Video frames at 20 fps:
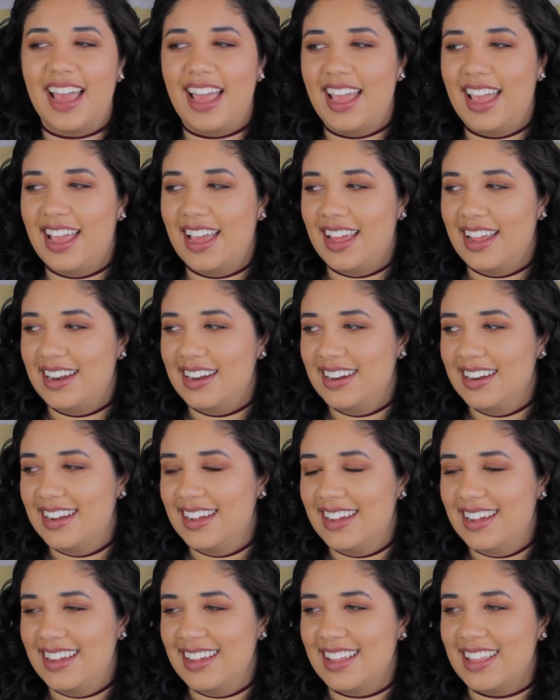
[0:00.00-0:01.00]
And
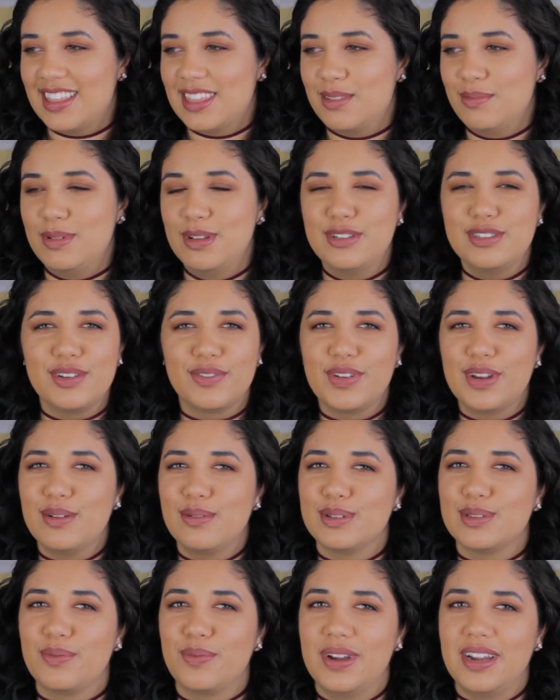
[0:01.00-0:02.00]
the music video
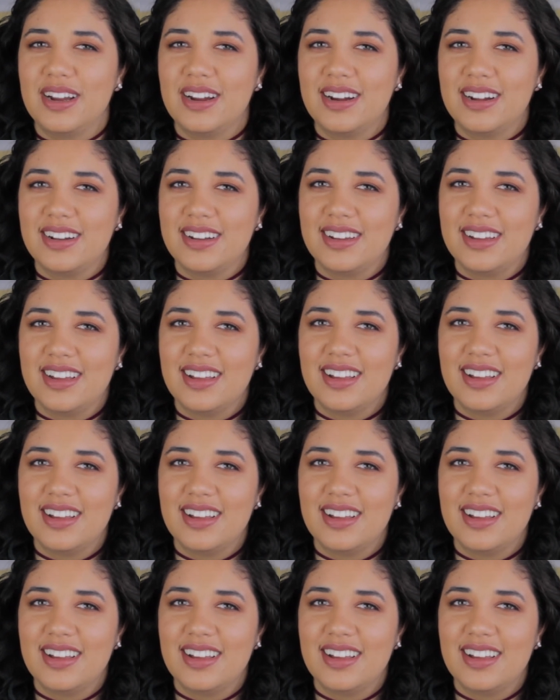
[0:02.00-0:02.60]
was weird.